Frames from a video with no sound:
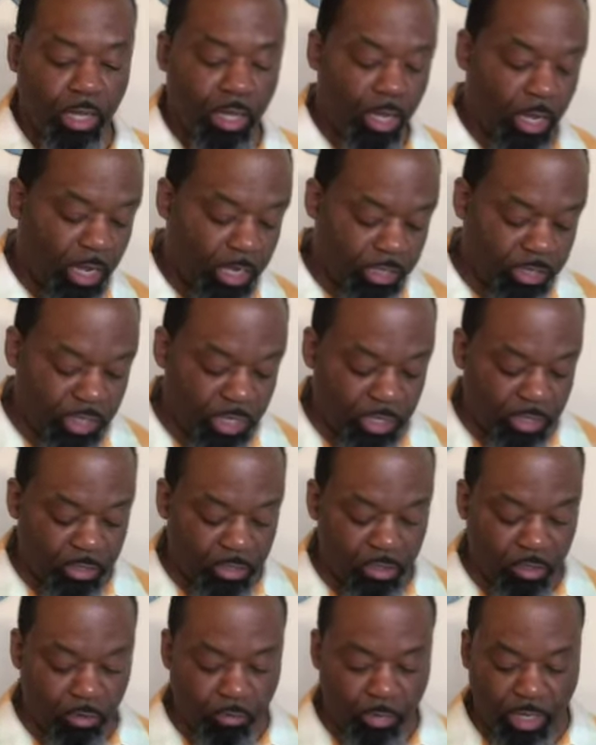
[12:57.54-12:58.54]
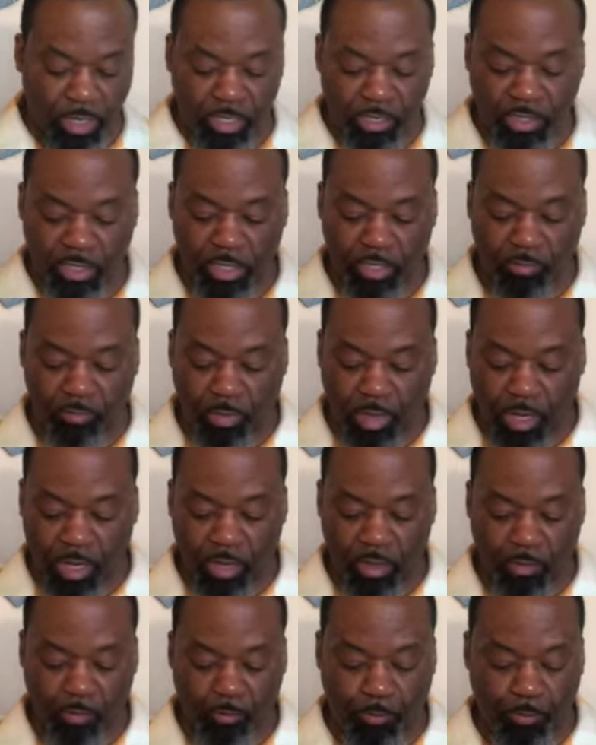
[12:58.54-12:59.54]
I thank them, and I thank
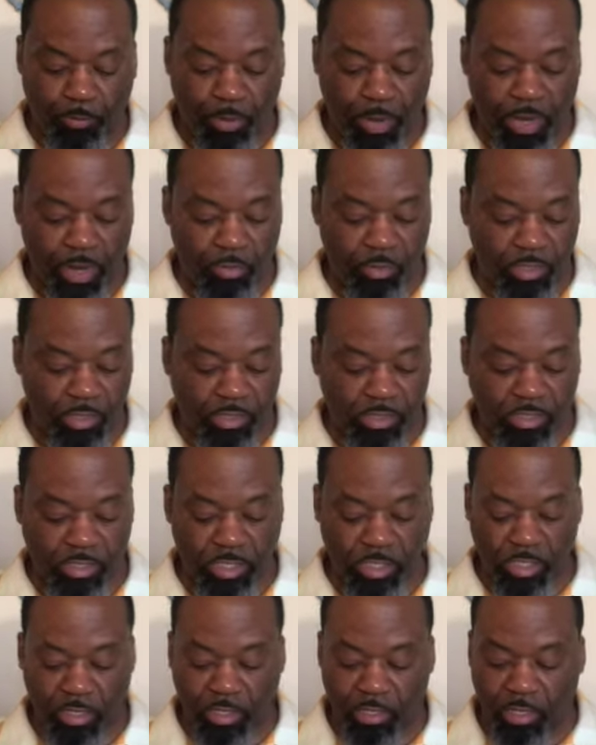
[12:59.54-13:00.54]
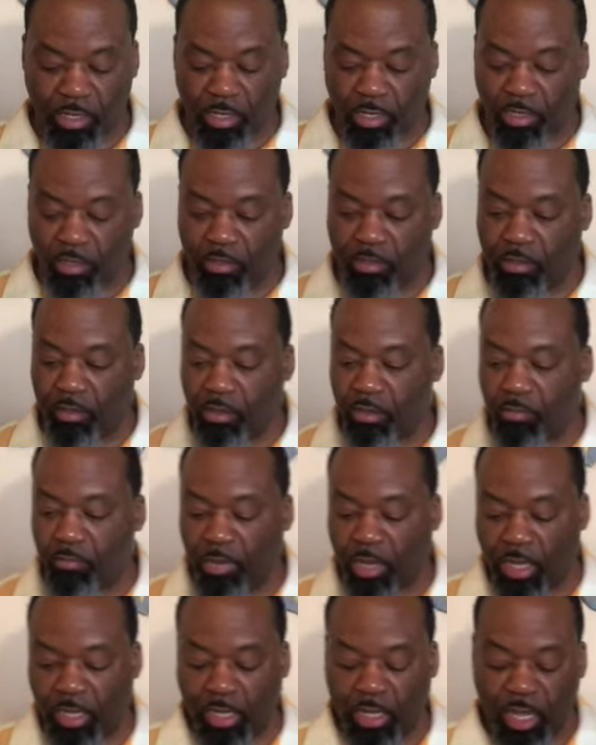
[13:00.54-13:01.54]
my parents and
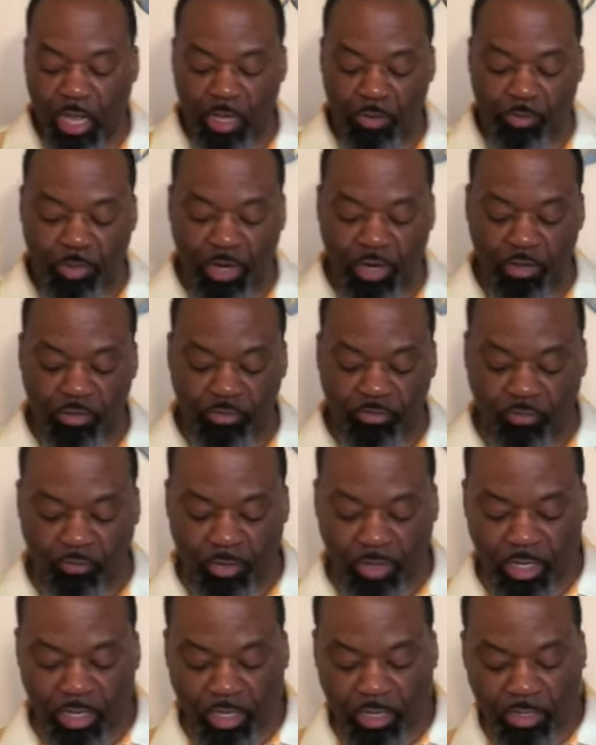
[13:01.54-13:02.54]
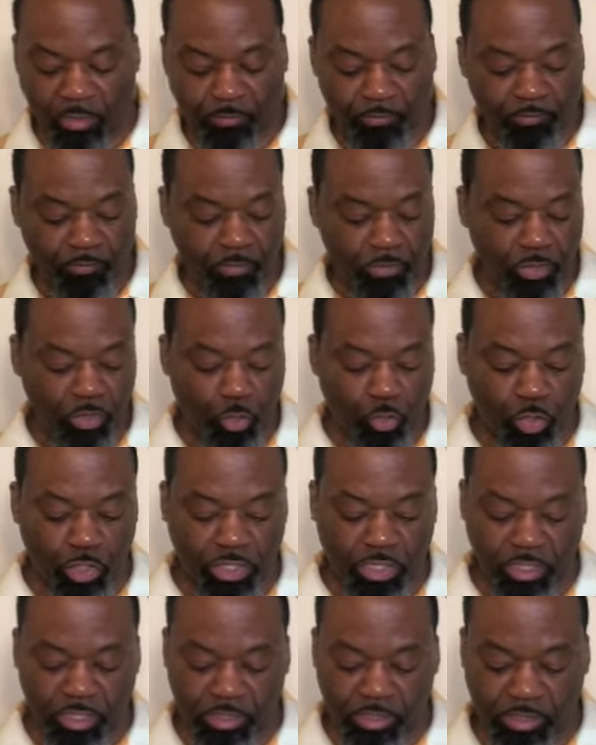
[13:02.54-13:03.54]
my godparents for being
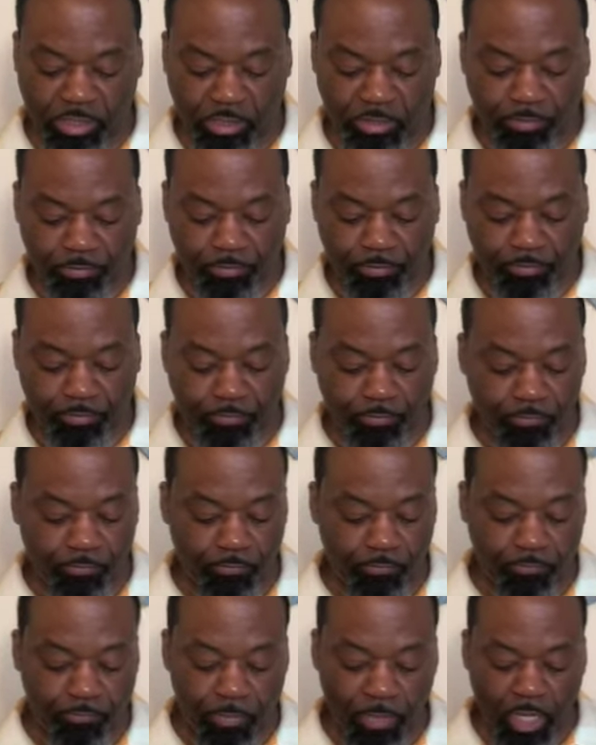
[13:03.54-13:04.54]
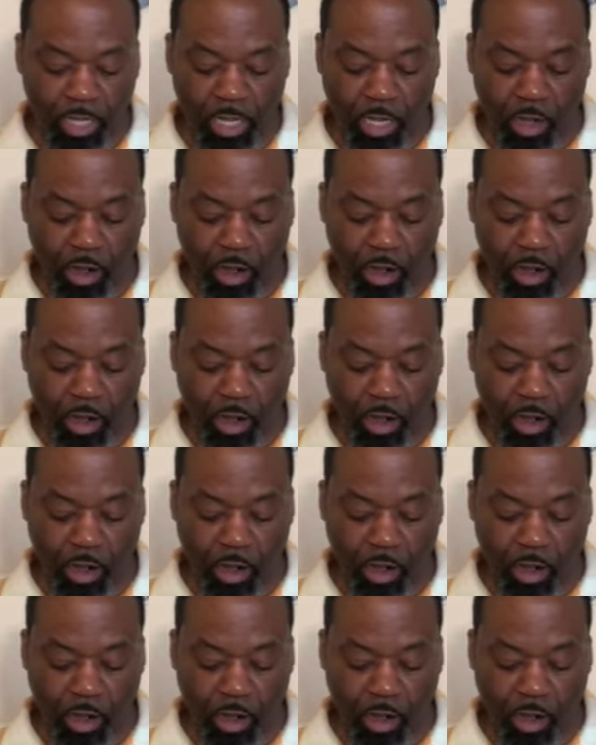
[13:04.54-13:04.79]
with us in